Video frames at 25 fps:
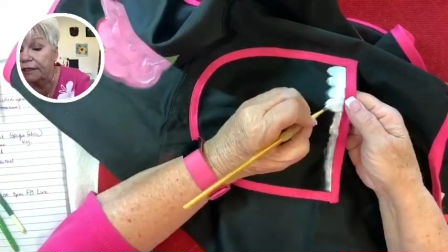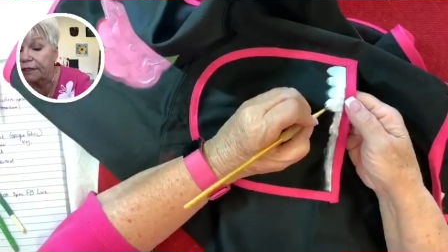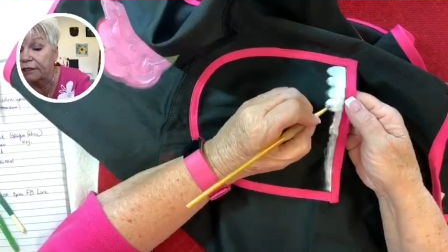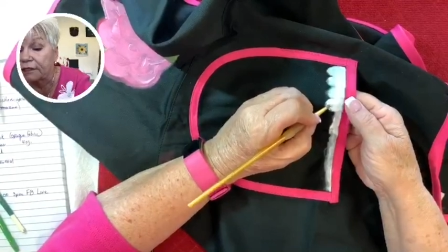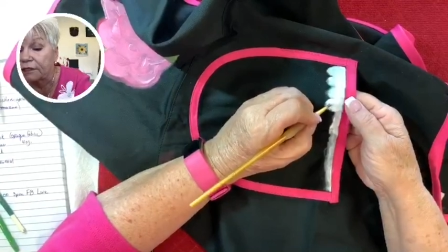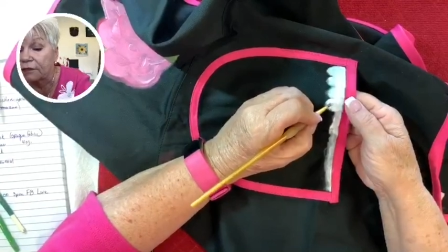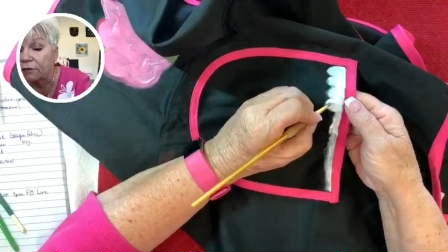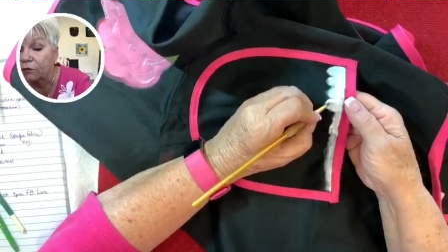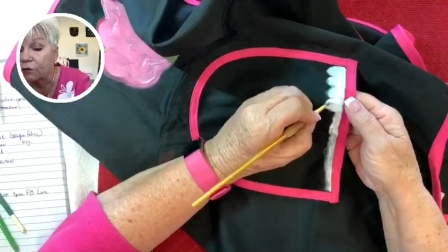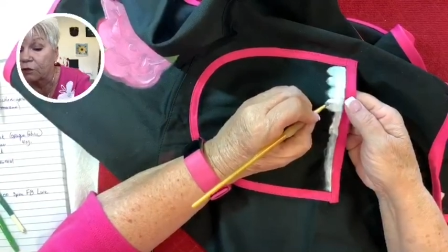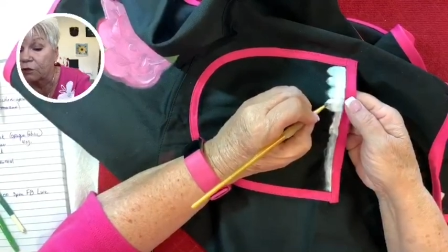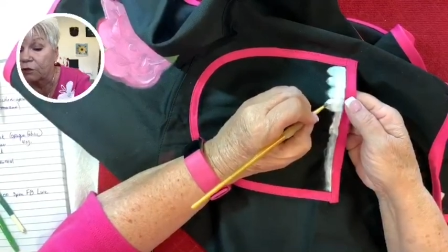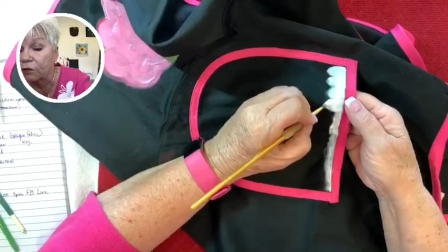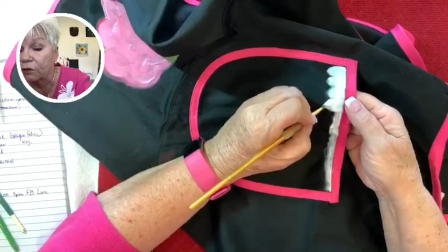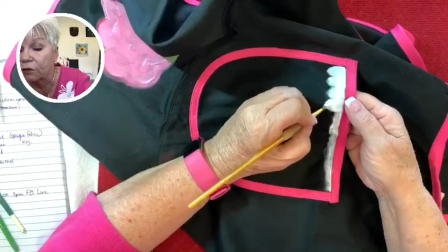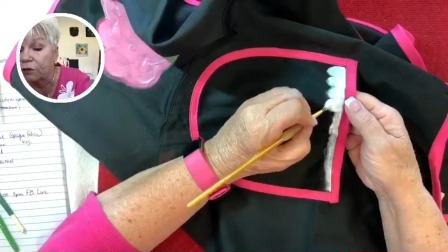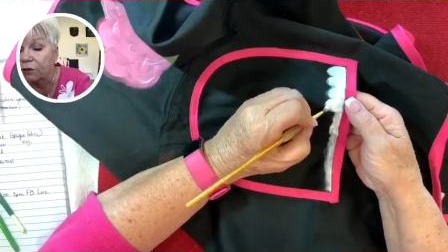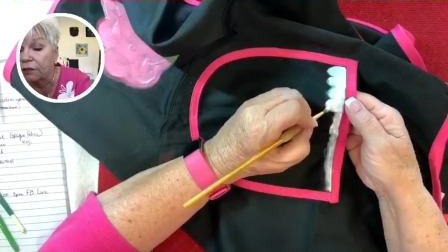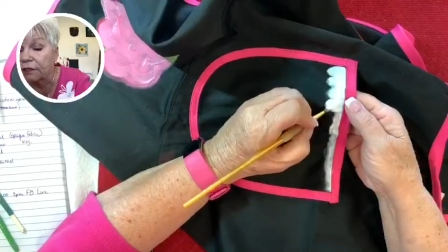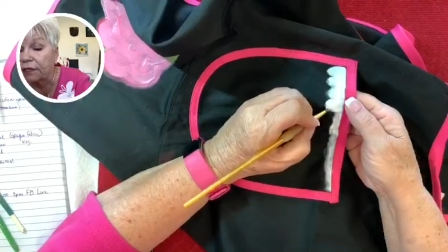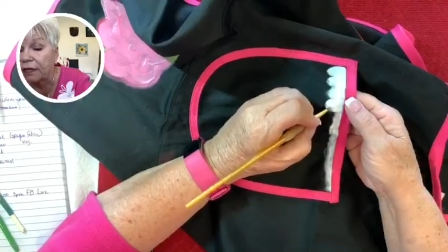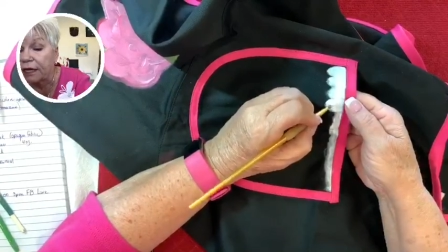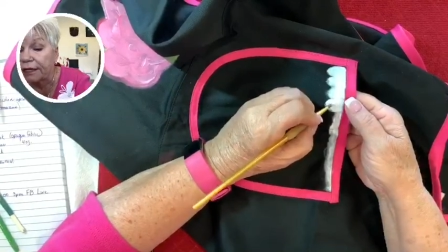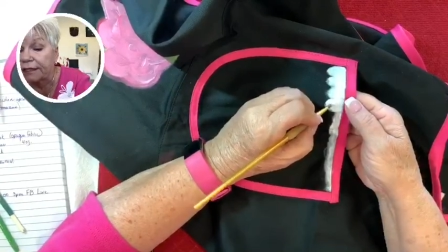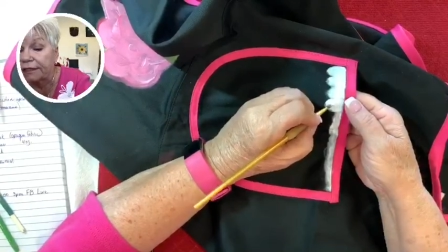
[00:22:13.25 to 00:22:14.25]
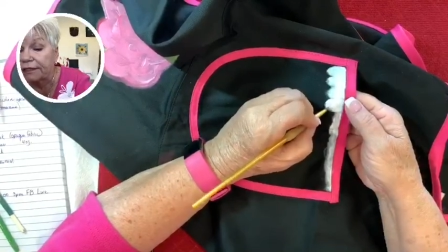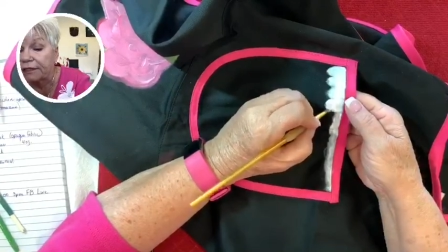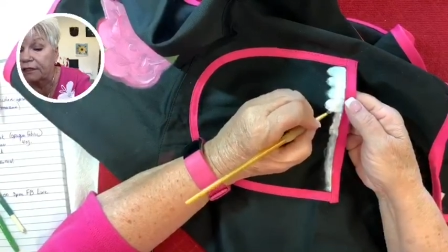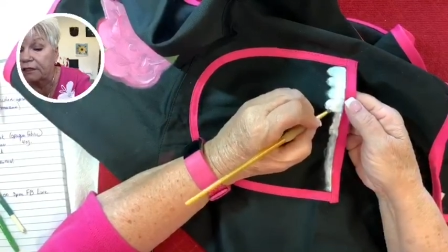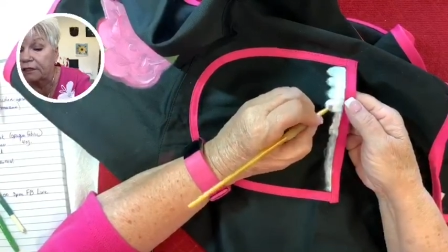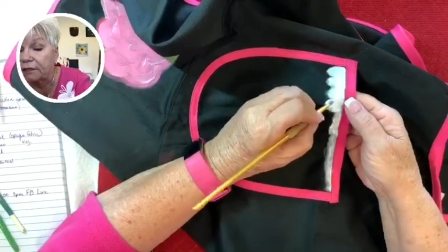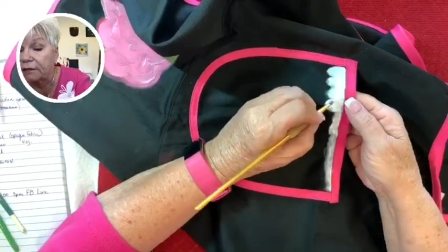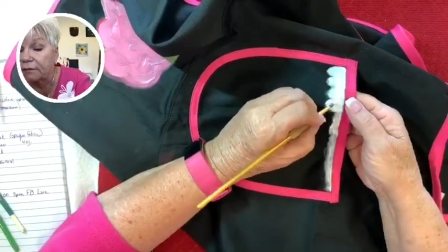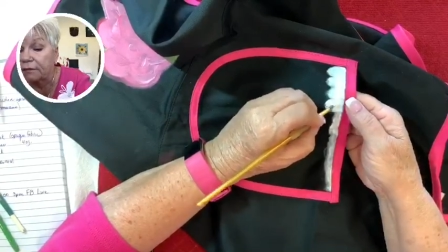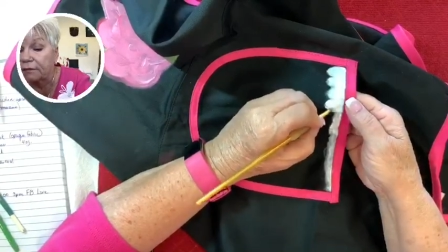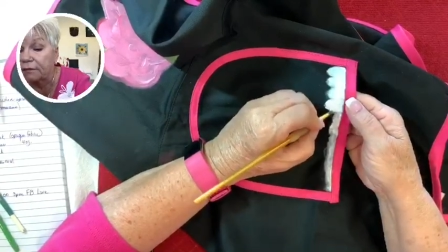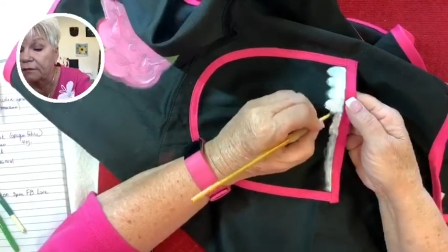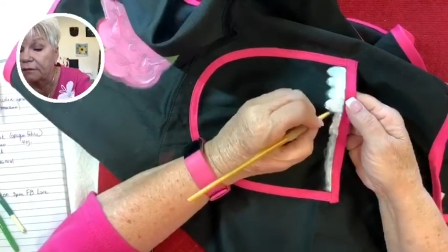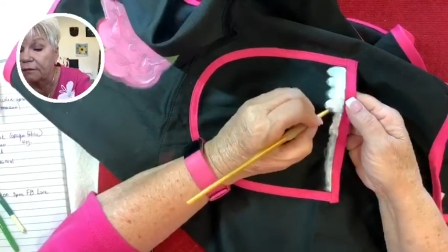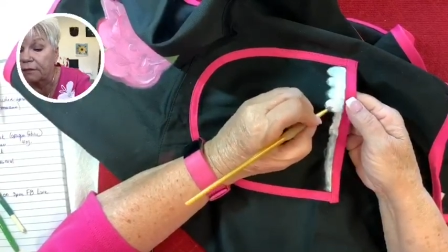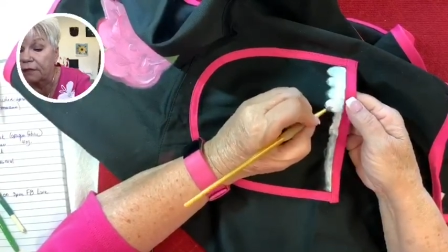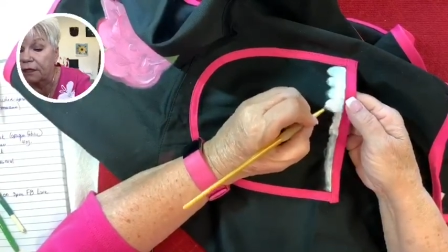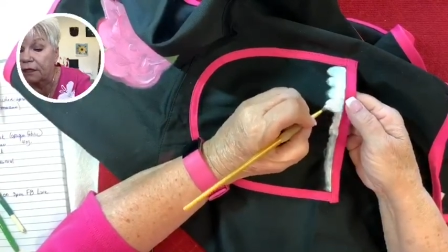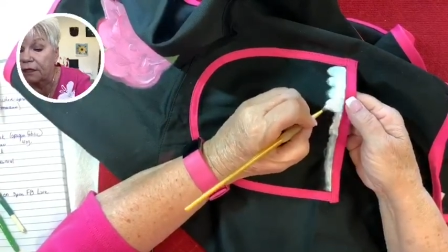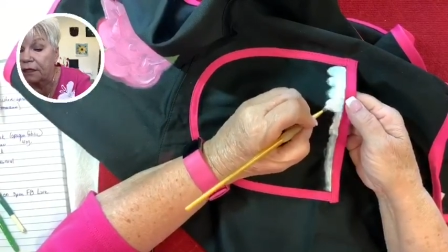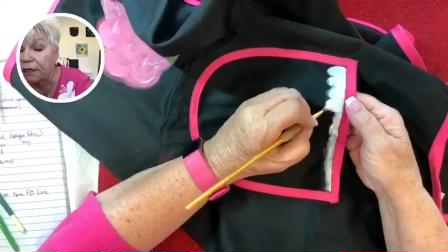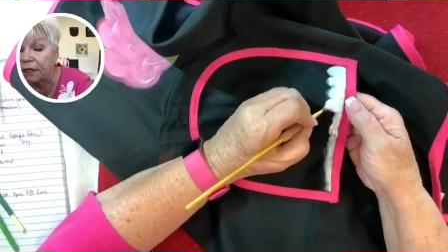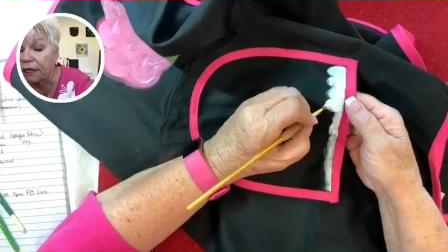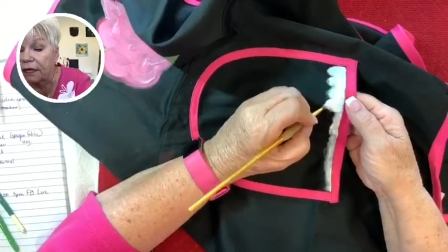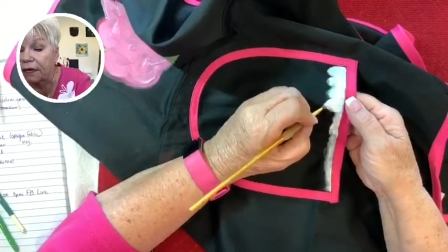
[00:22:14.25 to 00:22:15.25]
It's a real nice,
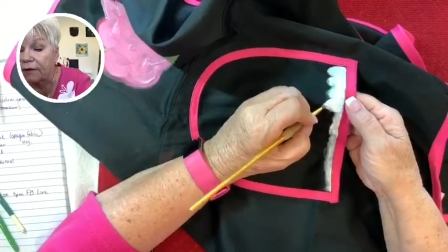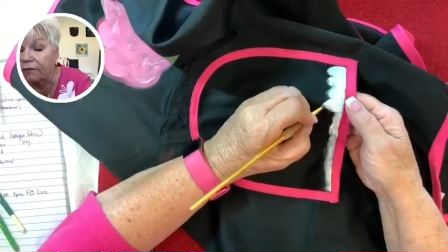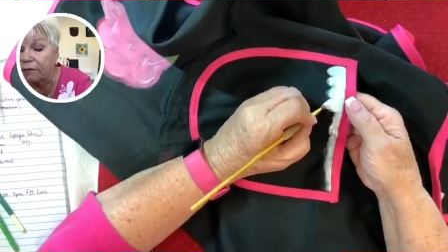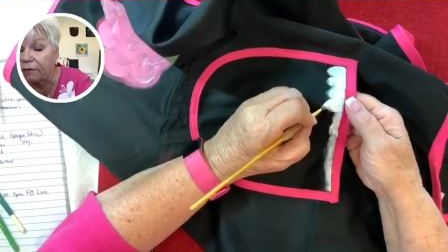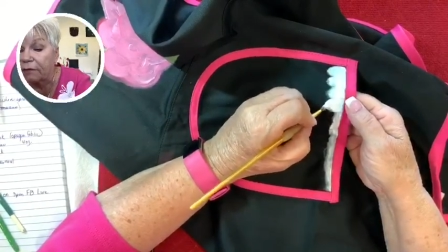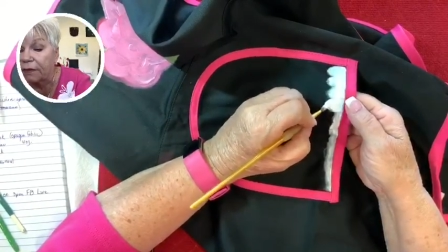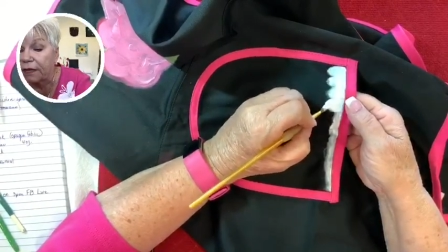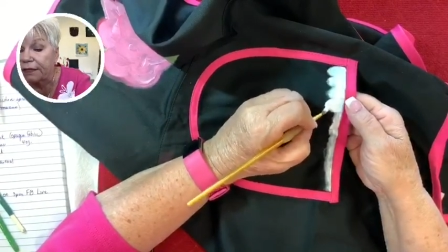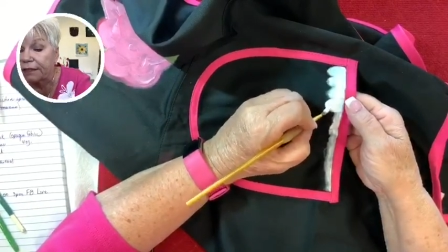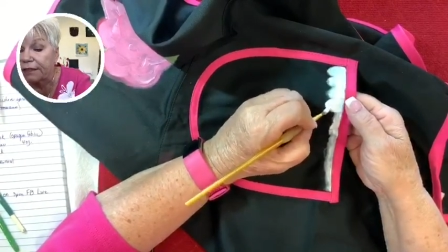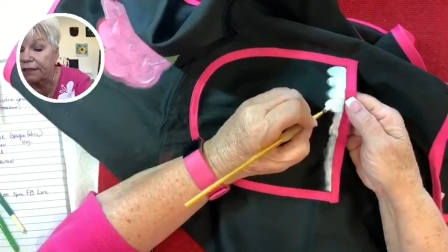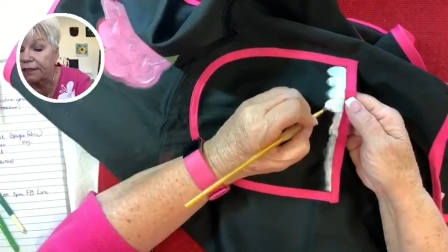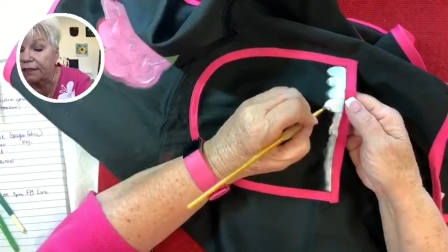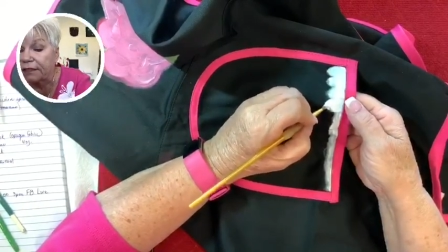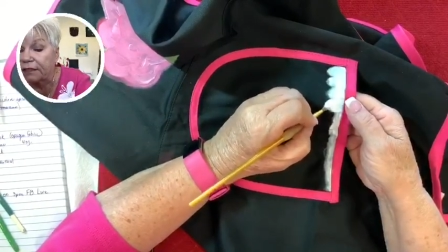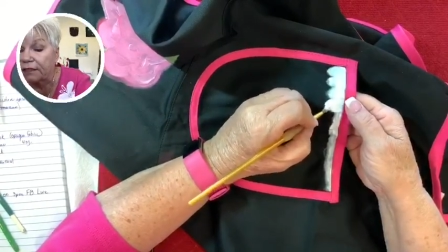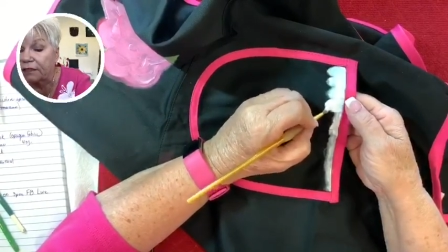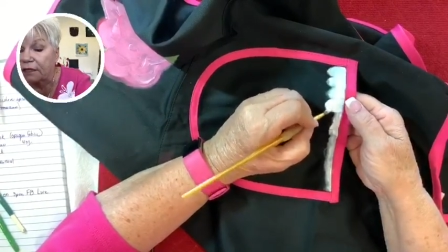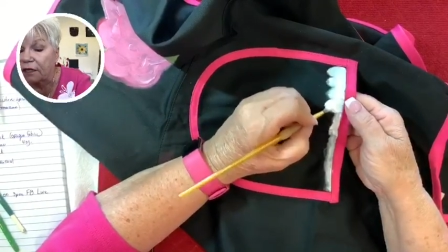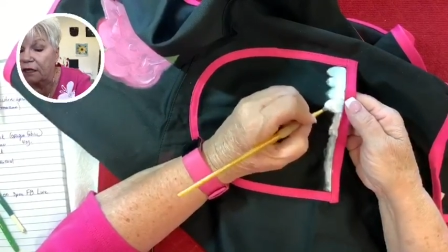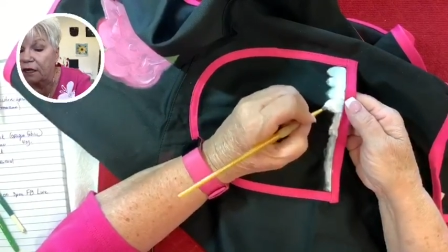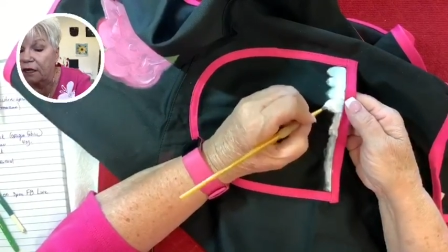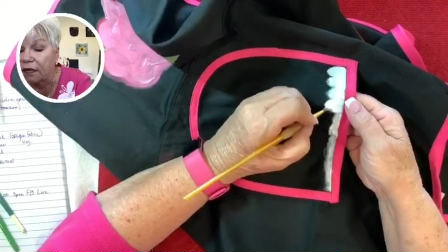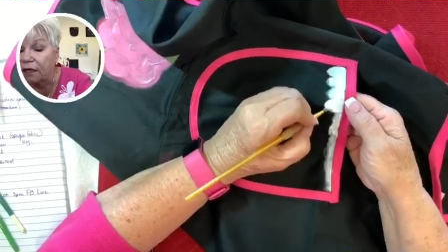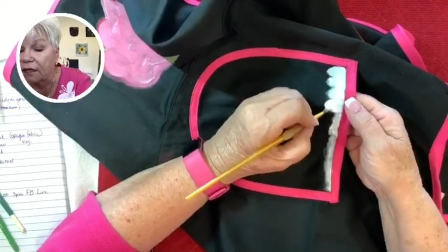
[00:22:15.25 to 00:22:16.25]
everybody says,